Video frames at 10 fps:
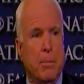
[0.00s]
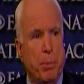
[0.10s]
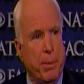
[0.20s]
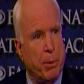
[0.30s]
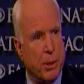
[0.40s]

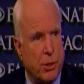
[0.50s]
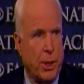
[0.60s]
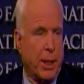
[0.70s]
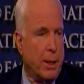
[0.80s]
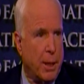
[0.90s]
People are
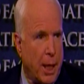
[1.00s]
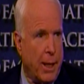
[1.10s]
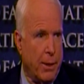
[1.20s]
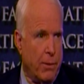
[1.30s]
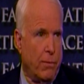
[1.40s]
sick and
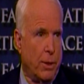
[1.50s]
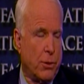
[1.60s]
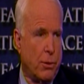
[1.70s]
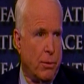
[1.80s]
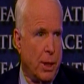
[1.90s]
tired of
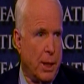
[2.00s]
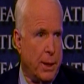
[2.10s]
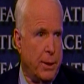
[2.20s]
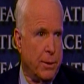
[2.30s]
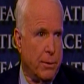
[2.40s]
what's going on
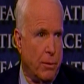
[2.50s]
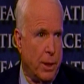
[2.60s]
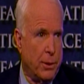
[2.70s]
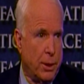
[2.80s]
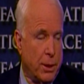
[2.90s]
here in
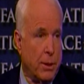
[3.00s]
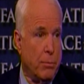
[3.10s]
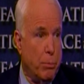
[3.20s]
Washington,